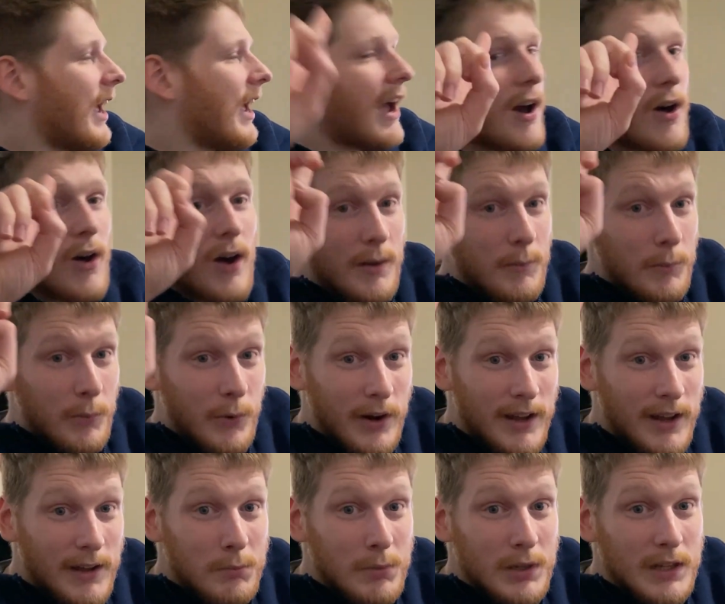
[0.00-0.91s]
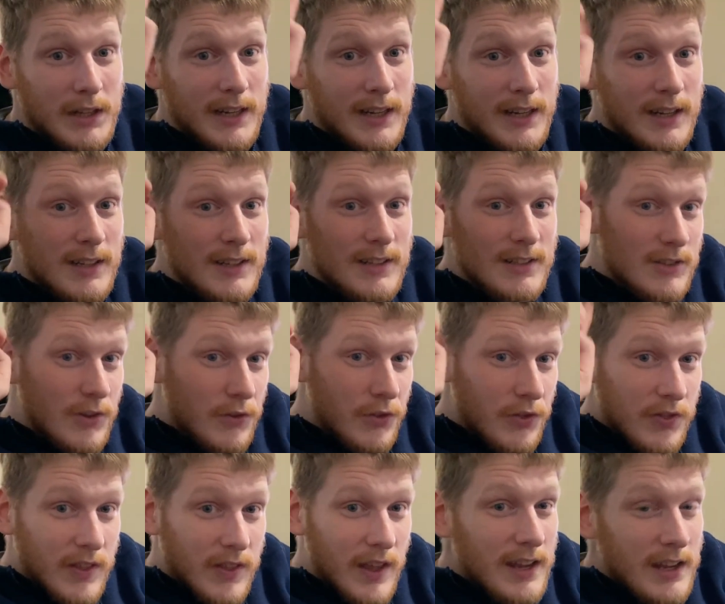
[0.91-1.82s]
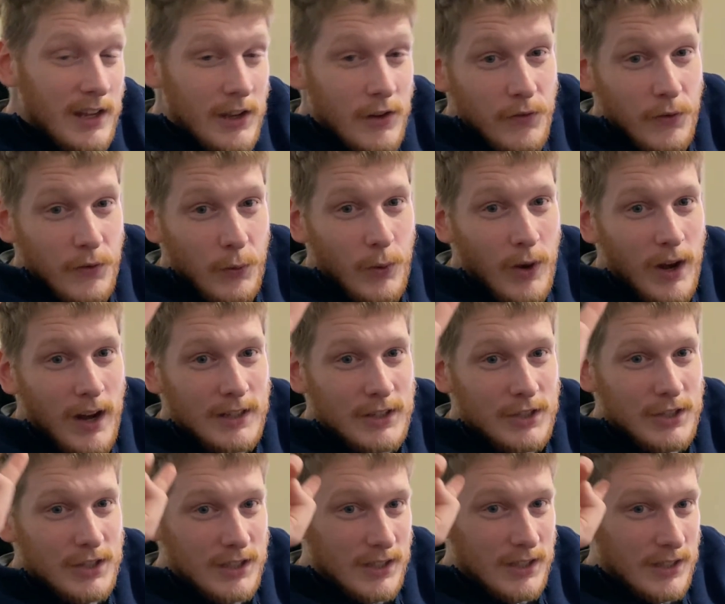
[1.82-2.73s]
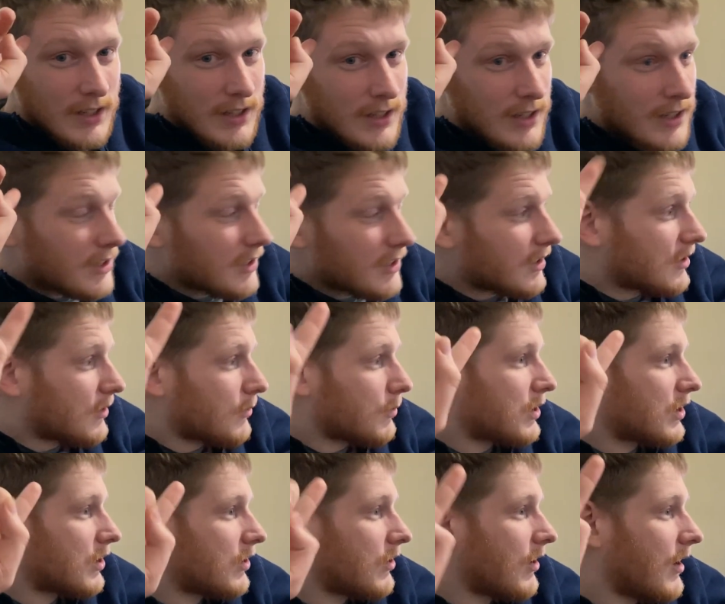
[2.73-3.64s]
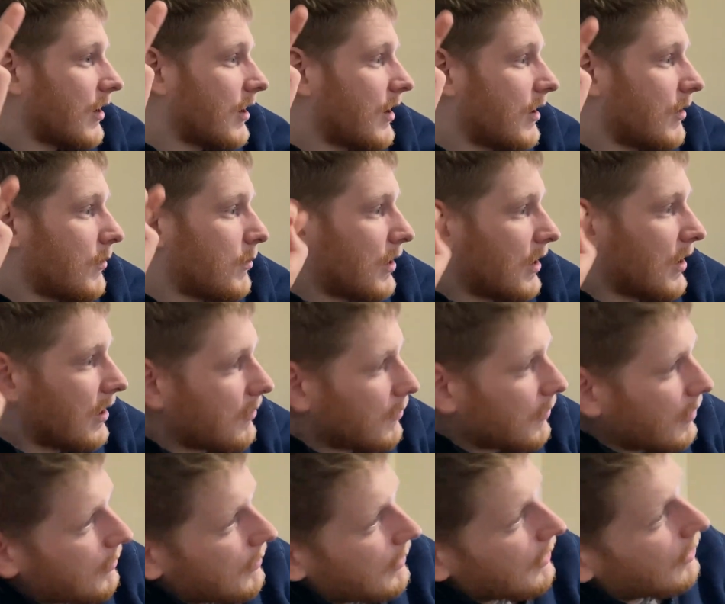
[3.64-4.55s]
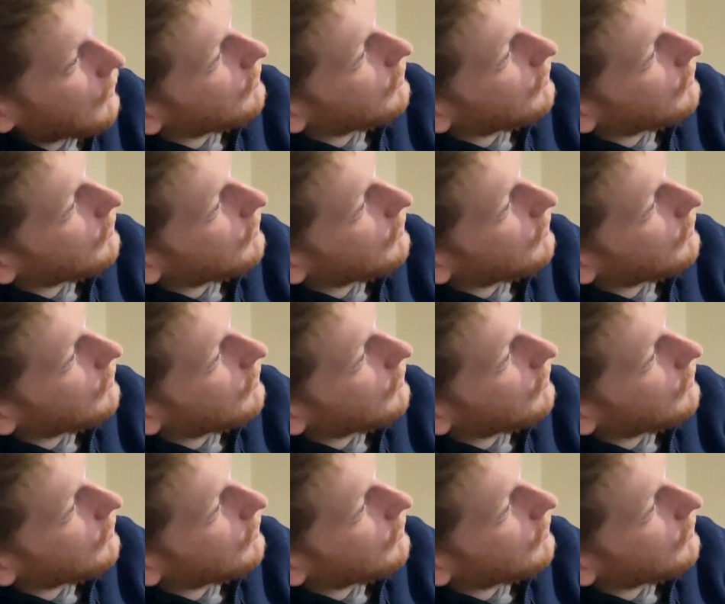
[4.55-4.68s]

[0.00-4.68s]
now I'm rambling. So thank you for watching. Subscribe, maybe I'll